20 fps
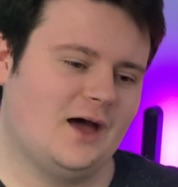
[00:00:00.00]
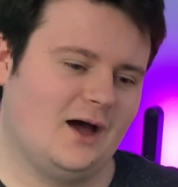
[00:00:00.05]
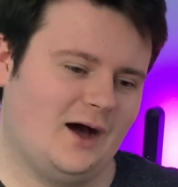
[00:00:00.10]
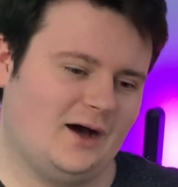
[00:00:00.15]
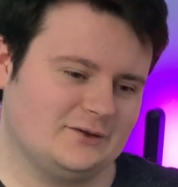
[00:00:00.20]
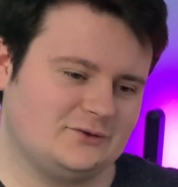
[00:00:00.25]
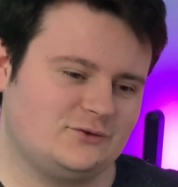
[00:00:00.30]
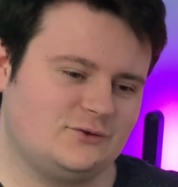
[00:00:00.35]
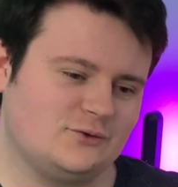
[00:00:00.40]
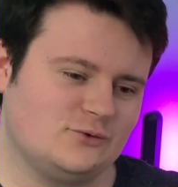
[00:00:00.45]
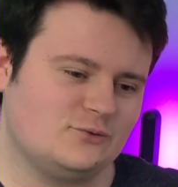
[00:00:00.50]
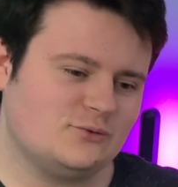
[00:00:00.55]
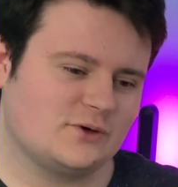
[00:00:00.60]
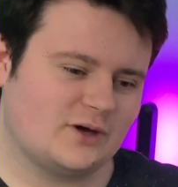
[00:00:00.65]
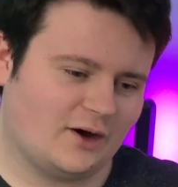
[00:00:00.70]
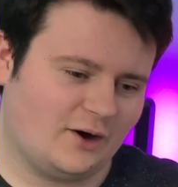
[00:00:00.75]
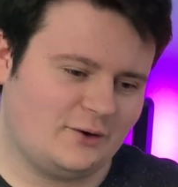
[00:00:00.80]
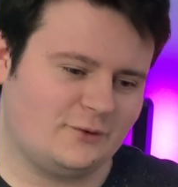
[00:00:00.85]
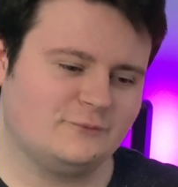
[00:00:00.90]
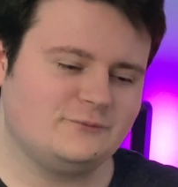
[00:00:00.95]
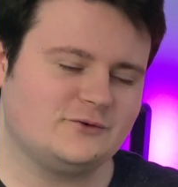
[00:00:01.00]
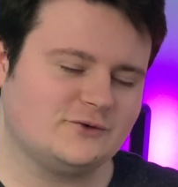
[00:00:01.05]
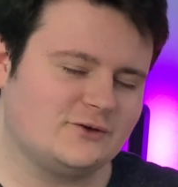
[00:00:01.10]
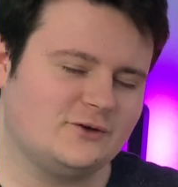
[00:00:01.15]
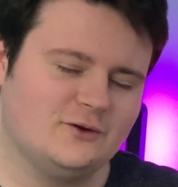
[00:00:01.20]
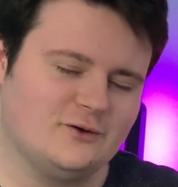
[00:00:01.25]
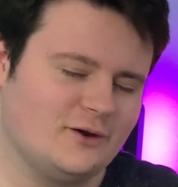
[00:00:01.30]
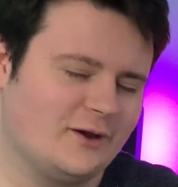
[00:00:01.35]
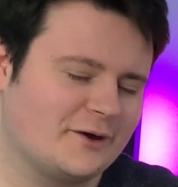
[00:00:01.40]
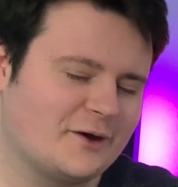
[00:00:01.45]
I do kind of just
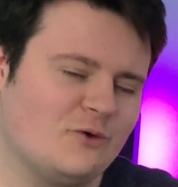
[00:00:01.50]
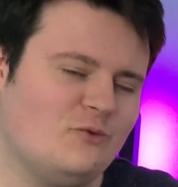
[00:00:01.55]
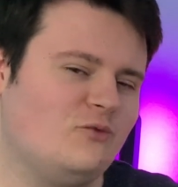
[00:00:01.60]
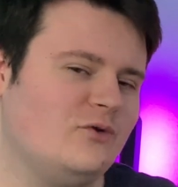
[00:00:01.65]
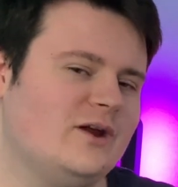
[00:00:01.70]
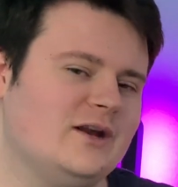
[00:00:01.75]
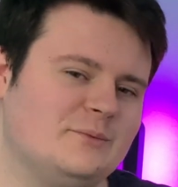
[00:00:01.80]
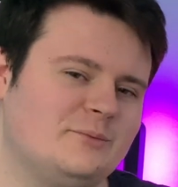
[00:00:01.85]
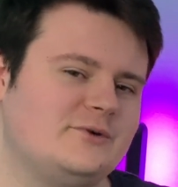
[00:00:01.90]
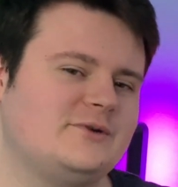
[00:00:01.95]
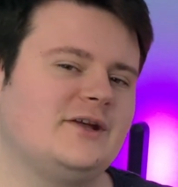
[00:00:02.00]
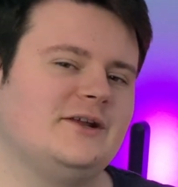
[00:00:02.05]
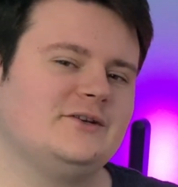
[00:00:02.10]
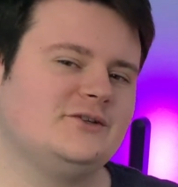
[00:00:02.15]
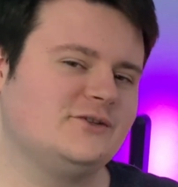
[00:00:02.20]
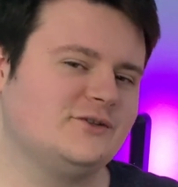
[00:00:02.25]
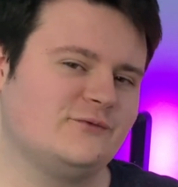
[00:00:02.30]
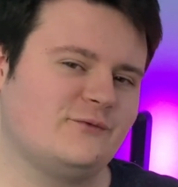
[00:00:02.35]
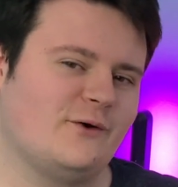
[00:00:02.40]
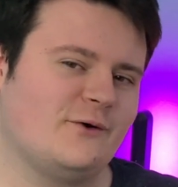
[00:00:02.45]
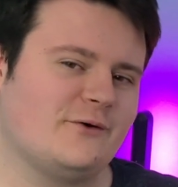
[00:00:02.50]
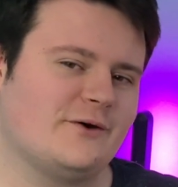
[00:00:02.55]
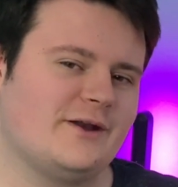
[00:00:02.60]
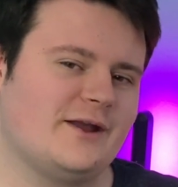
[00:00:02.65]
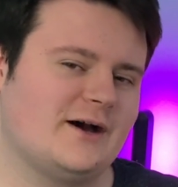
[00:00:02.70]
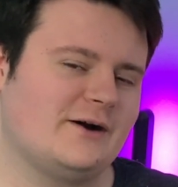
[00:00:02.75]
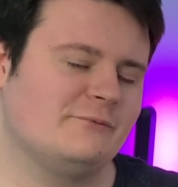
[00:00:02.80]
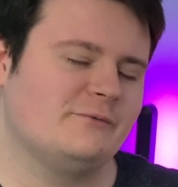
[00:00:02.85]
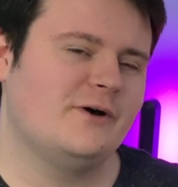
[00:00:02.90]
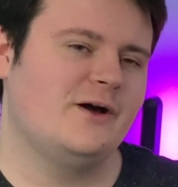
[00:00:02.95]
look like a really pretentious vlogger
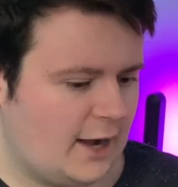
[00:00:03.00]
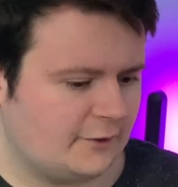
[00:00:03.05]
now.